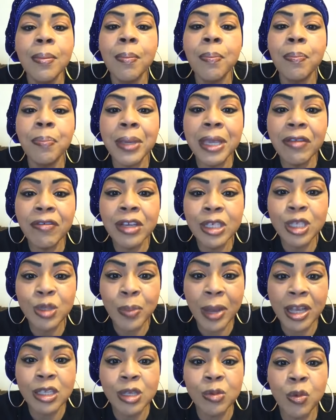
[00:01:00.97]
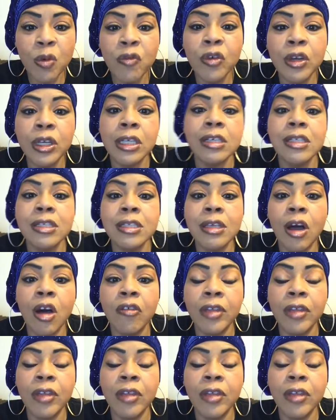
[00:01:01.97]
be responsible for yourself